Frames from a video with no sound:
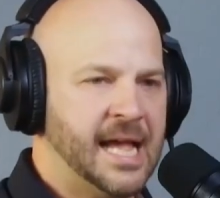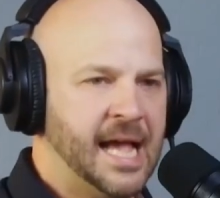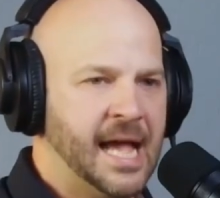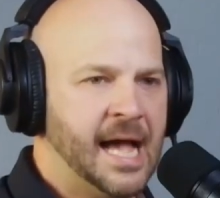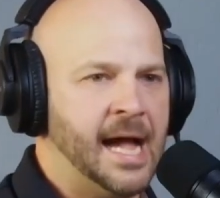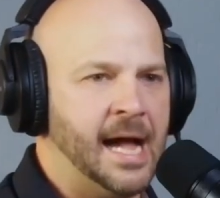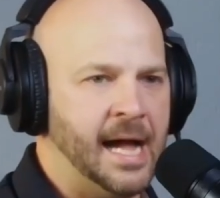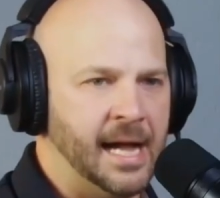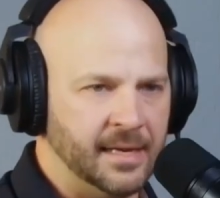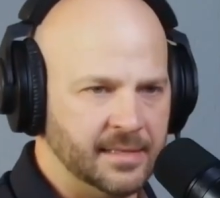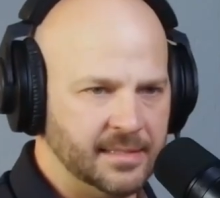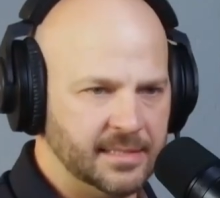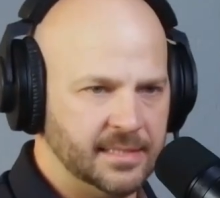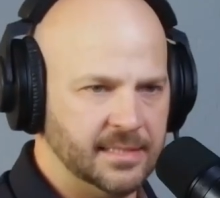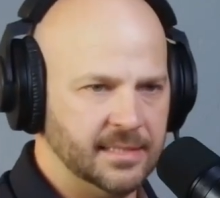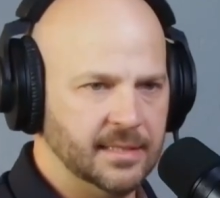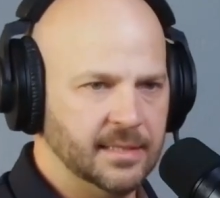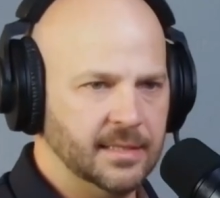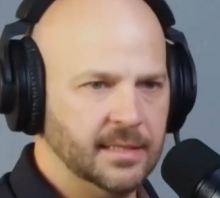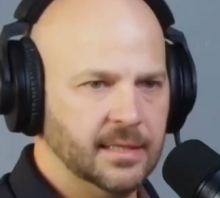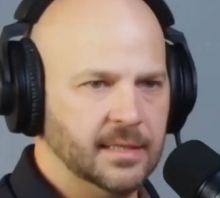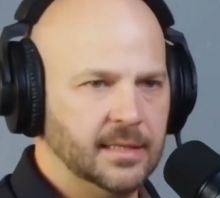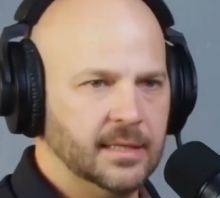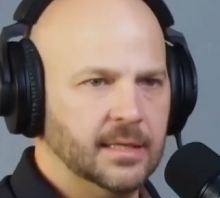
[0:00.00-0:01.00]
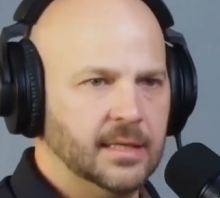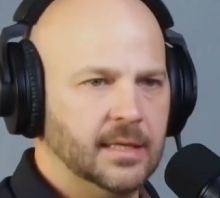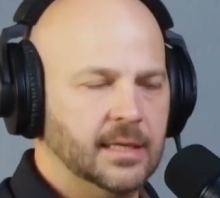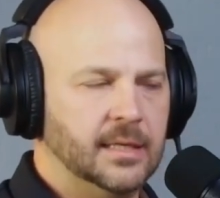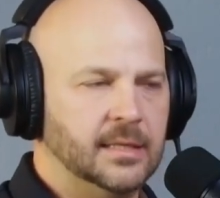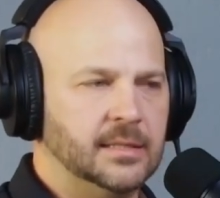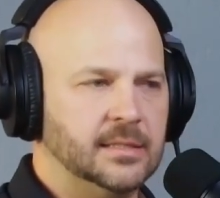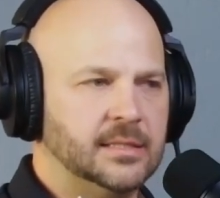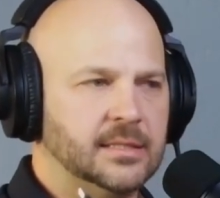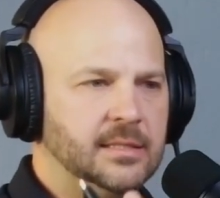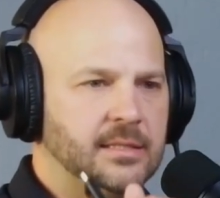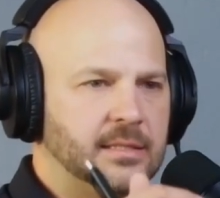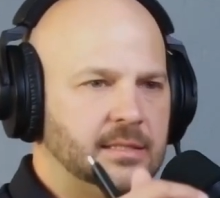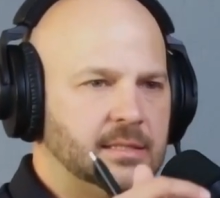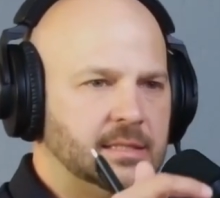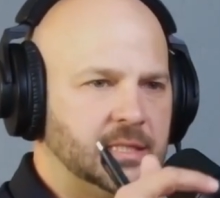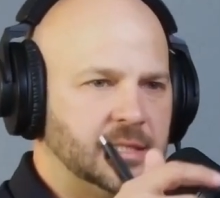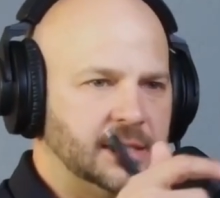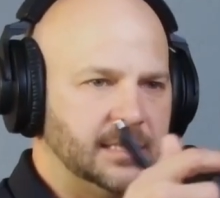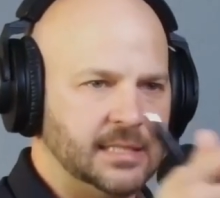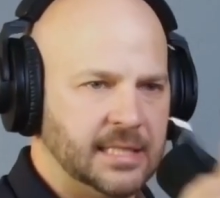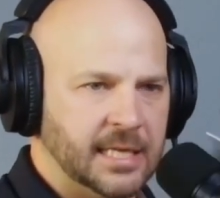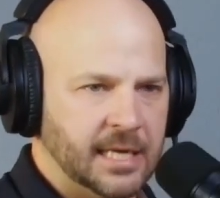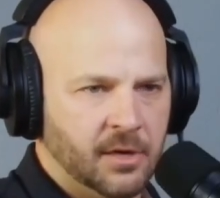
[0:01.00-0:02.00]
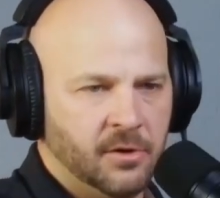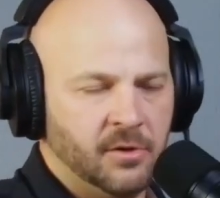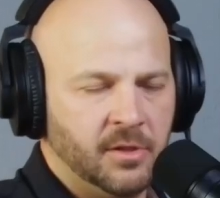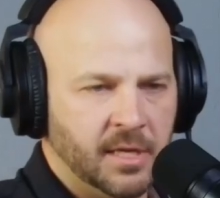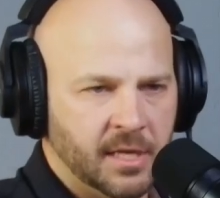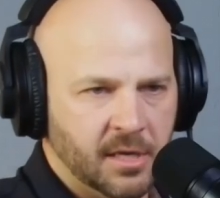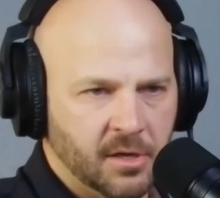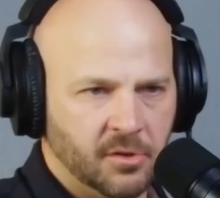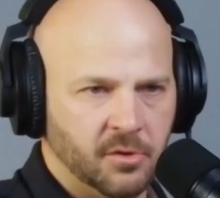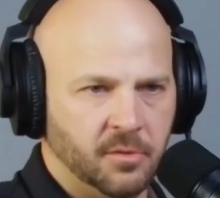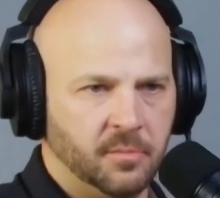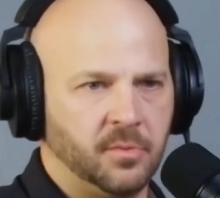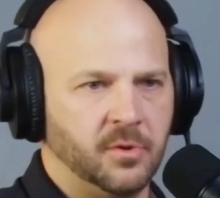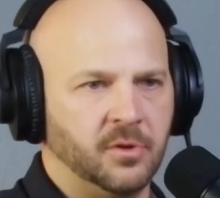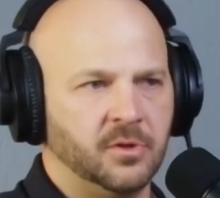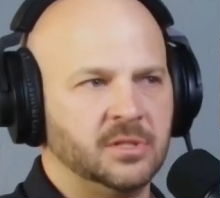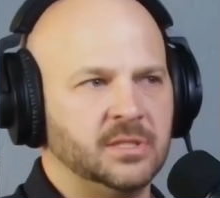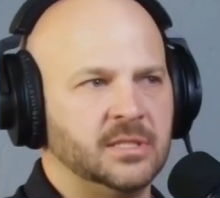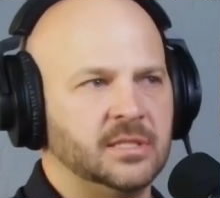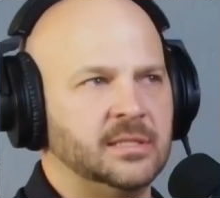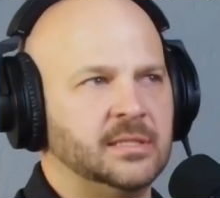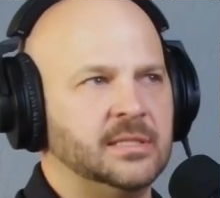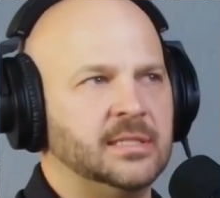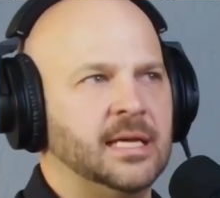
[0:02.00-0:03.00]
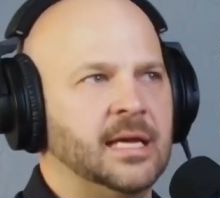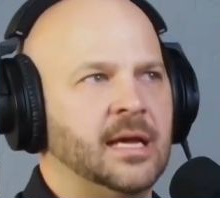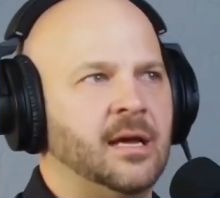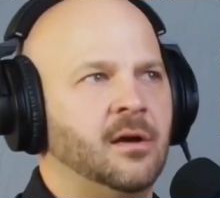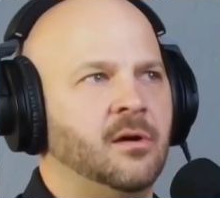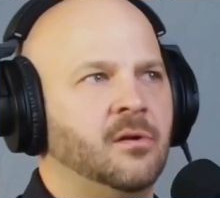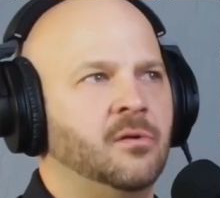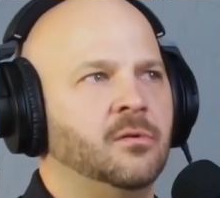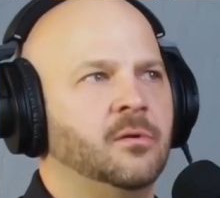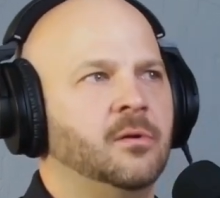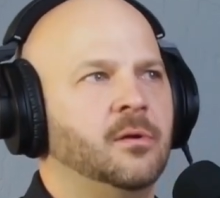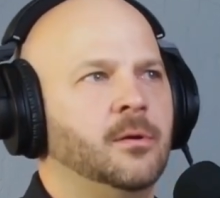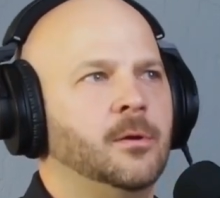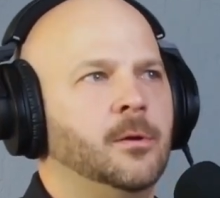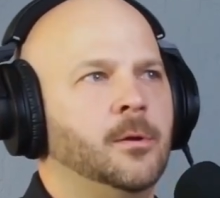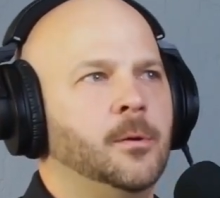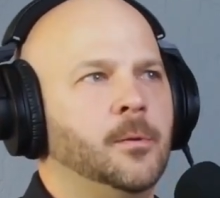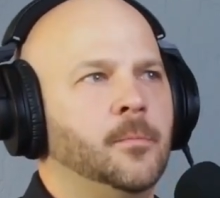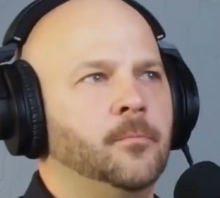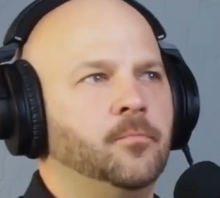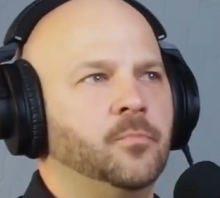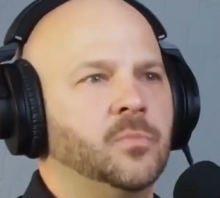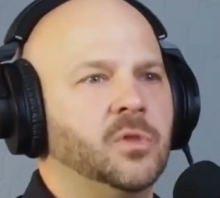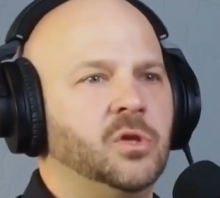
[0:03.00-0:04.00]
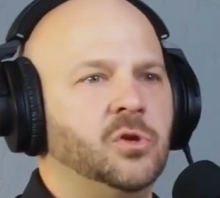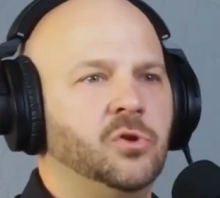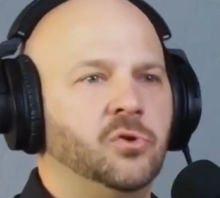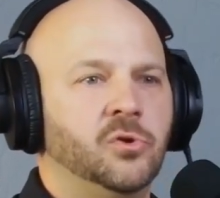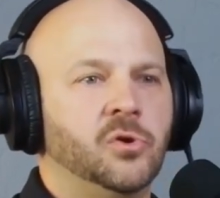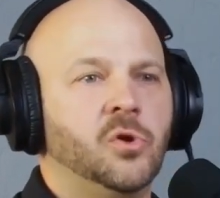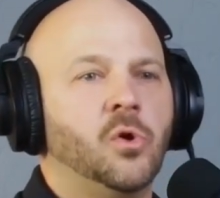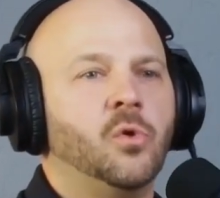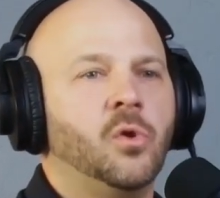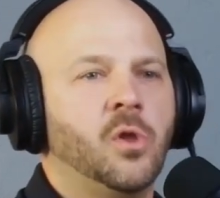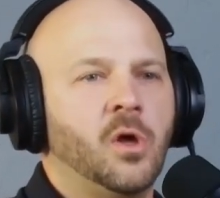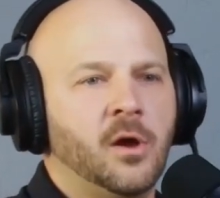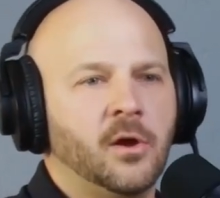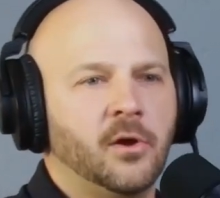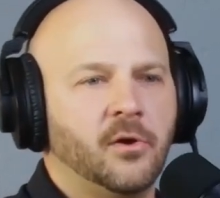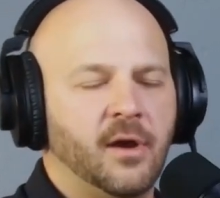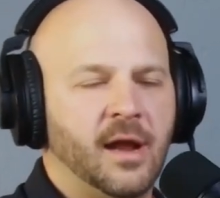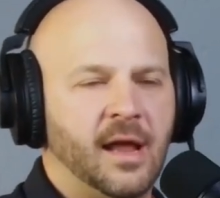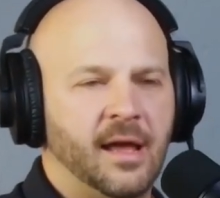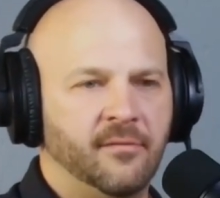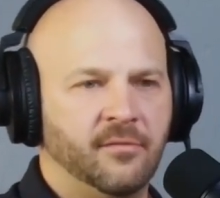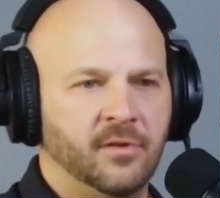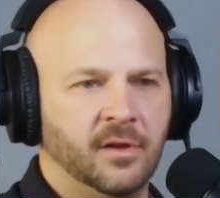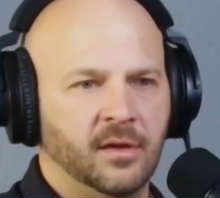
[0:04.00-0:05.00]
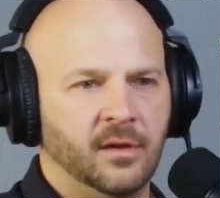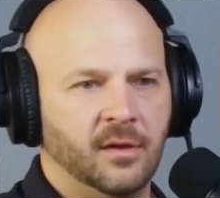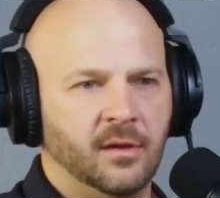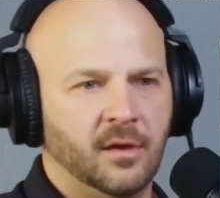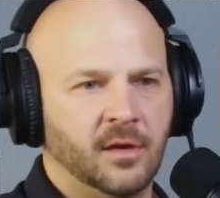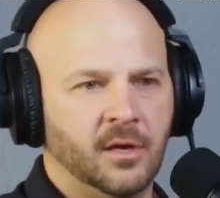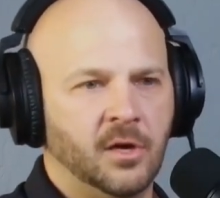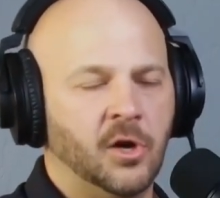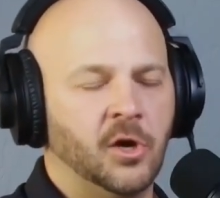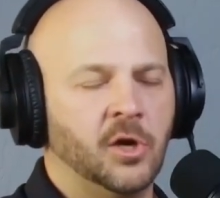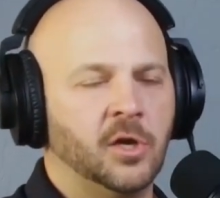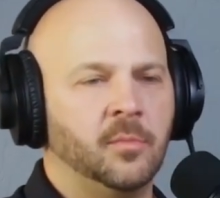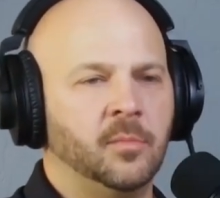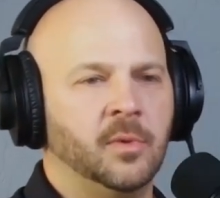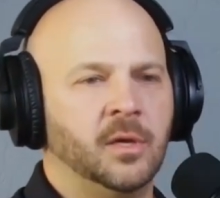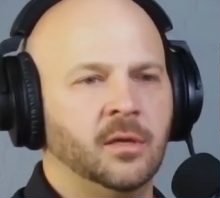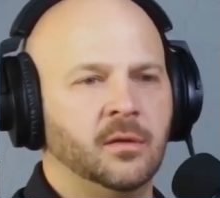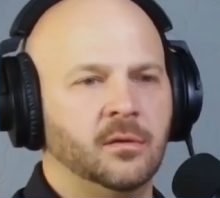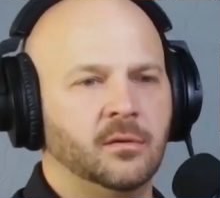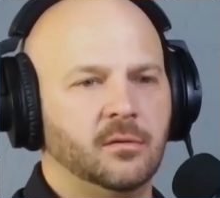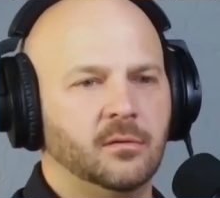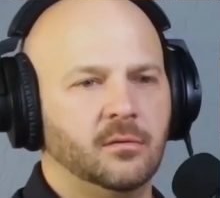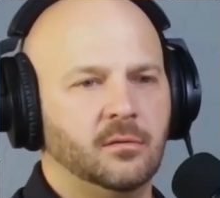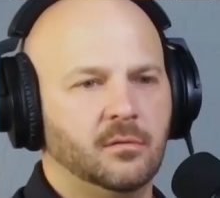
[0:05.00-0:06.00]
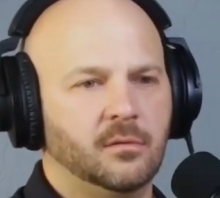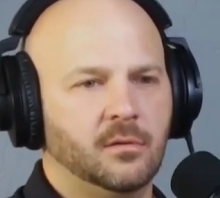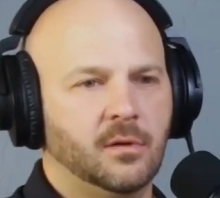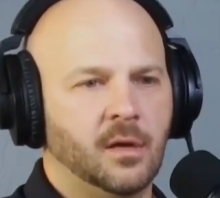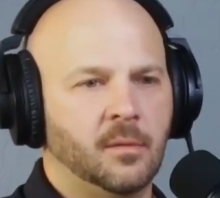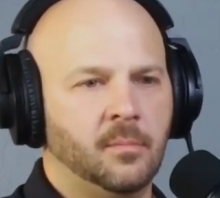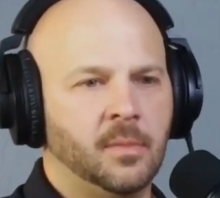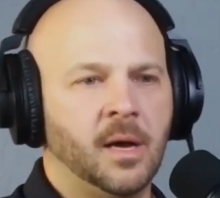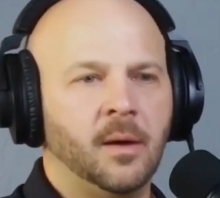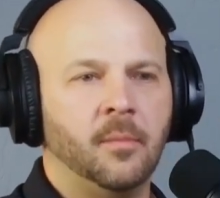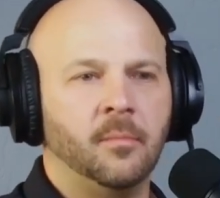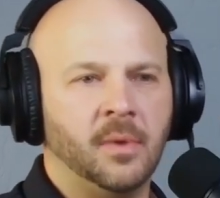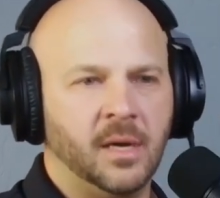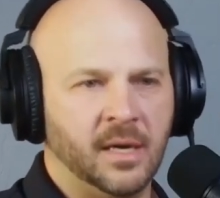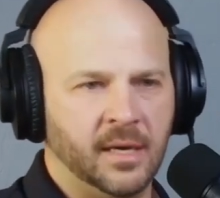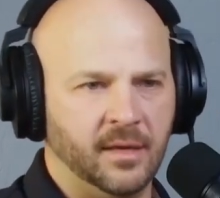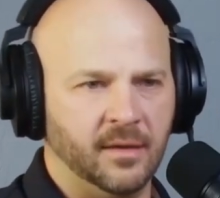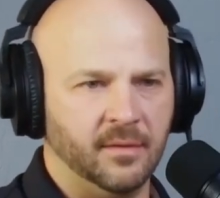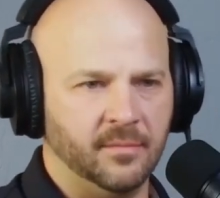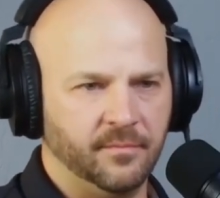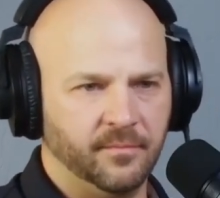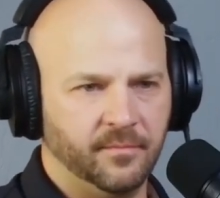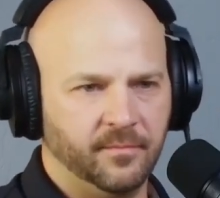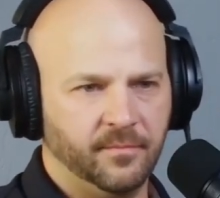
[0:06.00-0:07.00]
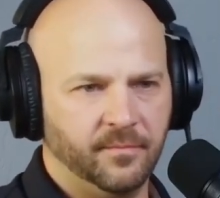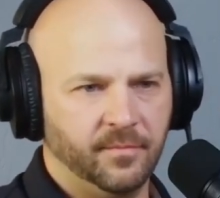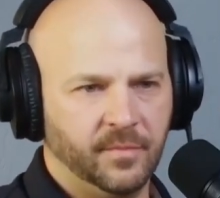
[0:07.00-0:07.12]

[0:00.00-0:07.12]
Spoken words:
tact is to tear the other person down, you're no longer having an argument about money.